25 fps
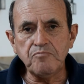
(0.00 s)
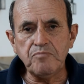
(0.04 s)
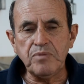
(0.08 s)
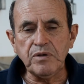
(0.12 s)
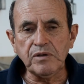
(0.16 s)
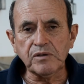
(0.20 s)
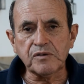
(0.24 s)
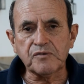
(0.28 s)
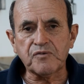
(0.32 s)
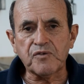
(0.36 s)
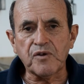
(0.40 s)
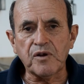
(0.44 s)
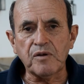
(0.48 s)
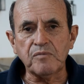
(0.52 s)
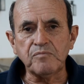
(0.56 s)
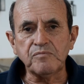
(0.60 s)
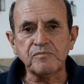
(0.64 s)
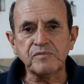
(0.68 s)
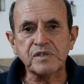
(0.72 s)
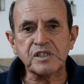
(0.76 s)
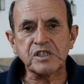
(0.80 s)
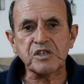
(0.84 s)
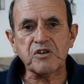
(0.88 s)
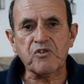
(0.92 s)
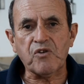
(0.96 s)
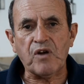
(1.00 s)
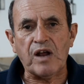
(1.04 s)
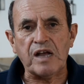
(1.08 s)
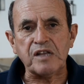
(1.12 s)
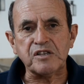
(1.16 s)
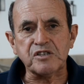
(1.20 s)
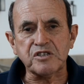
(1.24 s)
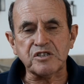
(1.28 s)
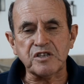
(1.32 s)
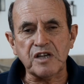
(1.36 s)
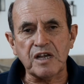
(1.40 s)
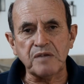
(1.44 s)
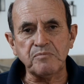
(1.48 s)
built from
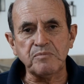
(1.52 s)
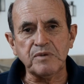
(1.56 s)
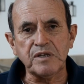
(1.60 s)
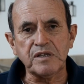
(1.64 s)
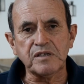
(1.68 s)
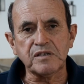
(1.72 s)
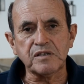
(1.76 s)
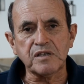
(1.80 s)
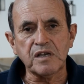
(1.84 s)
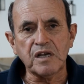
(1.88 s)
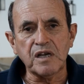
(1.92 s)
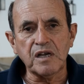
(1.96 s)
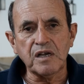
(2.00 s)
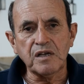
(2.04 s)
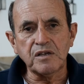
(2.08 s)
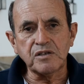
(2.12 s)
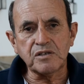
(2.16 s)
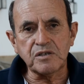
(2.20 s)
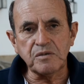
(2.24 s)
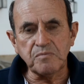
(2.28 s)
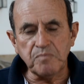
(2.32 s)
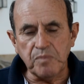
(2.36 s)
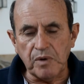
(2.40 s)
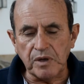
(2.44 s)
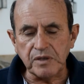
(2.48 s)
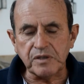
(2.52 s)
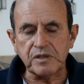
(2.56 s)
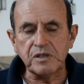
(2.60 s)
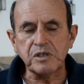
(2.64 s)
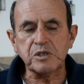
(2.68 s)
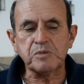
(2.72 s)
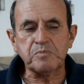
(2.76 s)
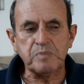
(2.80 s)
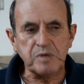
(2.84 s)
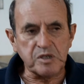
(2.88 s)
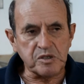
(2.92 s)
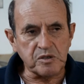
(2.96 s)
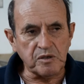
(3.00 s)
scratch. I mean, she bought
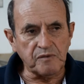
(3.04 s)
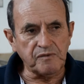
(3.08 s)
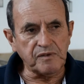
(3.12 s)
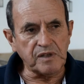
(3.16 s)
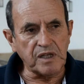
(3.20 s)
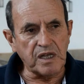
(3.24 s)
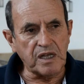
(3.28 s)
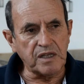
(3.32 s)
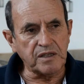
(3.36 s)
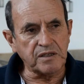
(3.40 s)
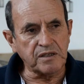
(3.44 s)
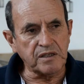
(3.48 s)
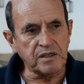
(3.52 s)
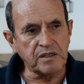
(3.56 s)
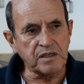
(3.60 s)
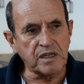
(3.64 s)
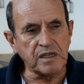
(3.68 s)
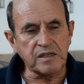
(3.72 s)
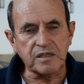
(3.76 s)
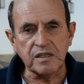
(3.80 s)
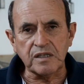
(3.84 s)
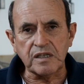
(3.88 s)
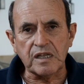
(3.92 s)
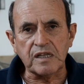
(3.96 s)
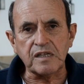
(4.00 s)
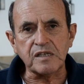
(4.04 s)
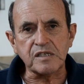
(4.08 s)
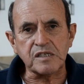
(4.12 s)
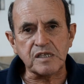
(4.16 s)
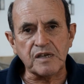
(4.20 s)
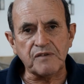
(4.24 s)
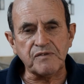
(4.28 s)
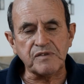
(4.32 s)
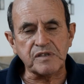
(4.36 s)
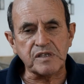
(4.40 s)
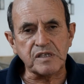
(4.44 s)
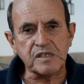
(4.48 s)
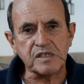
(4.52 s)
this piece of land in
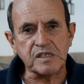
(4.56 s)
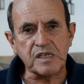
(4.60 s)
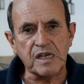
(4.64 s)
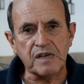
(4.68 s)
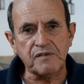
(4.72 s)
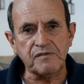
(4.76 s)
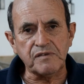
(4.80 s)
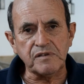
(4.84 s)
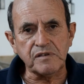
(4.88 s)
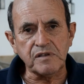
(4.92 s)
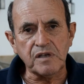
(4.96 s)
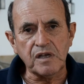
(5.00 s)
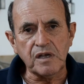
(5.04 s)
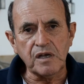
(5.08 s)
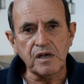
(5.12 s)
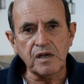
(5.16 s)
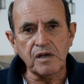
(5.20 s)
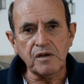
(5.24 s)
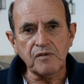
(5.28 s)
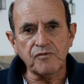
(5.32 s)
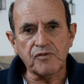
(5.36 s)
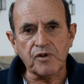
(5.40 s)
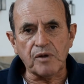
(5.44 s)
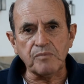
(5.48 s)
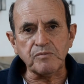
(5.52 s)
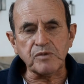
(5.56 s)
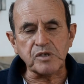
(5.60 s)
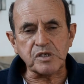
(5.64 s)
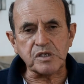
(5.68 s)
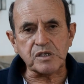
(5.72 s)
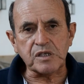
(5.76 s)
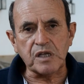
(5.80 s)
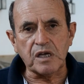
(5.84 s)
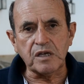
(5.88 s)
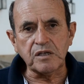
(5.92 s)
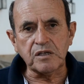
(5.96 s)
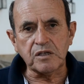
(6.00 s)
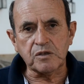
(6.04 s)
1877 from the
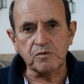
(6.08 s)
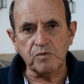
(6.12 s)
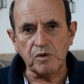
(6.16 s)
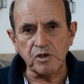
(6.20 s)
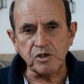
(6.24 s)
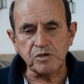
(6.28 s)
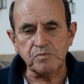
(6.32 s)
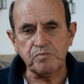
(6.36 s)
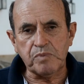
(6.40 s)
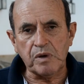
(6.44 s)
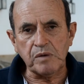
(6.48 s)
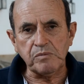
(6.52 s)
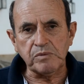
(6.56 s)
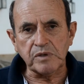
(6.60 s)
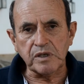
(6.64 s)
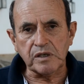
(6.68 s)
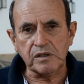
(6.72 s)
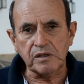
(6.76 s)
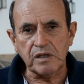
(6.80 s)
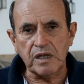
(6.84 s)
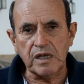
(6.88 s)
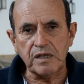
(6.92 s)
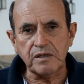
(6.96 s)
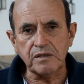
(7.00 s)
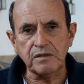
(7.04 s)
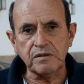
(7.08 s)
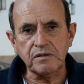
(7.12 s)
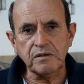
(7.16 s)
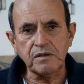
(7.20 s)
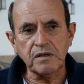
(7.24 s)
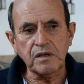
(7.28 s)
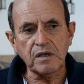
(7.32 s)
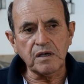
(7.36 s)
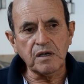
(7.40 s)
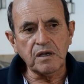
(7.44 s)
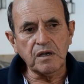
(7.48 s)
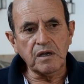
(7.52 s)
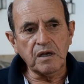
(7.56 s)
state. It was public land,
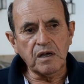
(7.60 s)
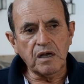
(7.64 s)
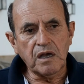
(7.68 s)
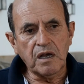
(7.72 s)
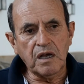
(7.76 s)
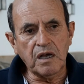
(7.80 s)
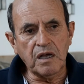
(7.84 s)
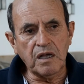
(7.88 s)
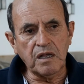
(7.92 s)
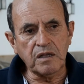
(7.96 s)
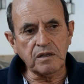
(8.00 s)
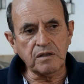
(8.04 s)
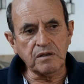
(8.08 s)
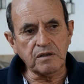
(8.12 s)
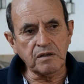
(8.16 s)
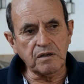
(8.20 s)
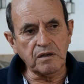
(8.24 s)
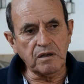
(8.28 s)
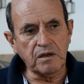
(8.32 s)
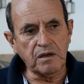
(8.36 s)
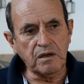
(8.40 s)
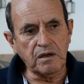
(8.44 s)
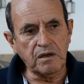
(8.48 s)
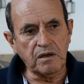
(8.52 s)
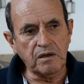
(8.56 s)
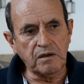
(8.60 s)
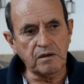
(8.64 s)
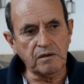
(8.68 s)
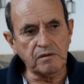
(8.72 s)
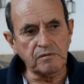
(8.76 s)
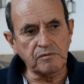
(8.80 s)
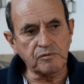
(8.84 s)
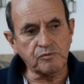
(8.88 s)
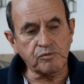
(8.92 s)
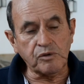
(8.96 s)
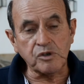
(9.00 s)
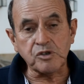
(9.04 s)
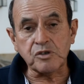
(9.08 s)
and
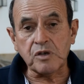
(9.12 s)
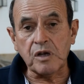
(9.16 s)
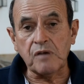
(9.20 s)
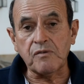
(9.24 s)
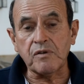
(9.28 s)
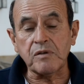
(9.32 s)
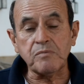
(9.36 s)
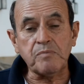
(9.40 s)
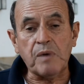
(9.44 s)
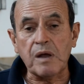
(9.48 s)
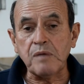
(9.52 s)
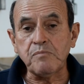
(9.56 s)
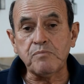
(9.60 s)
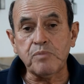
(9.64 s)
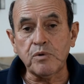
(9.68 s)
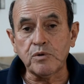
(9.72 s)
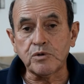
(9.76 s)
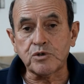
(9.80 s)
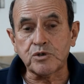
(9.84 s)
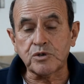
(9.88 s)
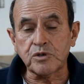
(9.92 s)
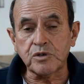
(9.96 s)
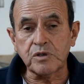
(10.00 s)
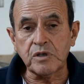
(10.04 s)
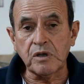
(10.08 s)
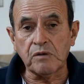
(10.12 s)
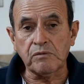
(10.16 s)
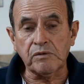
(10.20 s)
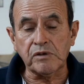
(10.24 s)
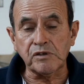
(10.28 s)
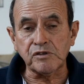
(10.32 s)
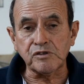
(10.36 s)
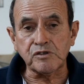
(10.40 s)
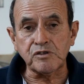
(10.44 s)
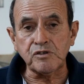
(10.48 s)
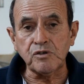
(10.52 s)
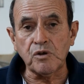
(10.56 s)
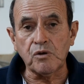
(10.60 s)
it was covered by bush. There
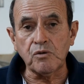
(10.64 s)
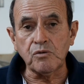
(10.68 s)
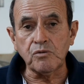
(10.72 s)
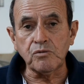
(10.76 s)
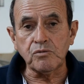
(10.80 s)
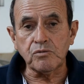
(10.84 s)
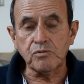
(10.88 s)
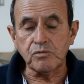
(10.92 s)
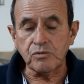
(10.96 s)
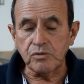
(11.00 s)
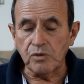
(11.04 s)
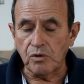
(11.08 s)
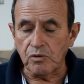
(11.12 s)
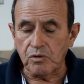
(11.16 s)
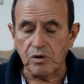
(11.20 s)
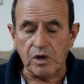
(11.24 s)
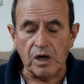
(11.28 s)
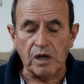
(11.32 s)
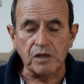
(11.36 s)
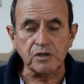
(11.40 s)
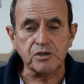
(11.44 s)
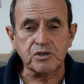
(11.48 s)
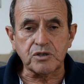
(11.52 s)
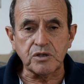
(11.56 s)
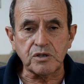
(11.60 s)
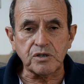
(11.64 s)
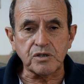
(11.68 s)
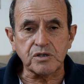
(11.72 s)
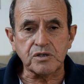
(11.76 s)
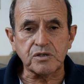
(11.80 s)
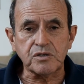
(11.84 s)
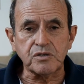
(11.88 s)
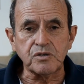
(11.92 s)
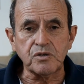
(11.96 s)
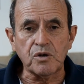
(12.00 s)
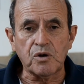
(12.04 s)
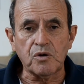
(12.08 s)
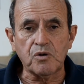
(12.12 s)
was no
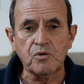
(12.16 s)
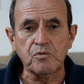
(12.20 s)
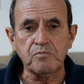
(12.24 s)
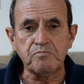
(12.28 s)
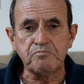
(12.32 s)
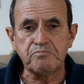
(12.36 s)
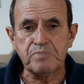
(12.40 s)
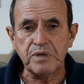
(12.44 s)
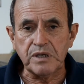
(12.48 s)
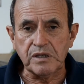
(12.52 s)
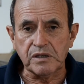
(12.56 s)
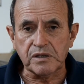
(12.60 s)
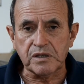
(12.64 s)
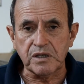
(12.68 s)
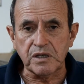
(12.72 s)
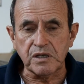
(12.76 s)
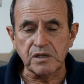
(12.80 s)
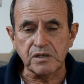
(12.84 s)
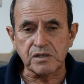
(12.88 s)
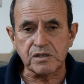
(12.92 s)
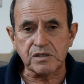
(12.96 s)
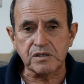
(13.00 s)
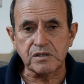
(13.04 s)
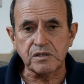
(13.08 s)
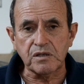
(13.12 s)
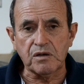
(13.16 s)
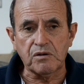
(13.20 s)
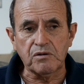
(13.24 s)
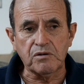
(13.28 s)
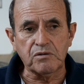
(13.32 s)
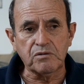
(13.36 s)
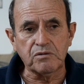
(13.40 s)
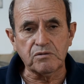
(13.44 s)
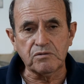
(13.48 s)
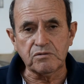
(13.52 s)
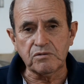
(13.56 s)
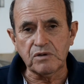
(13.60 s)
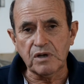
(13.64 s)
cultures, no buildings,
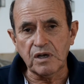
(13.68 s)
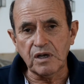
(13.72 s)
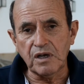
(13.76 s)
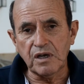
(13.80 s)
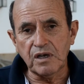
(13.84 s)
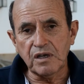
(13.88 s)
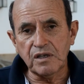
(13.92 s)
no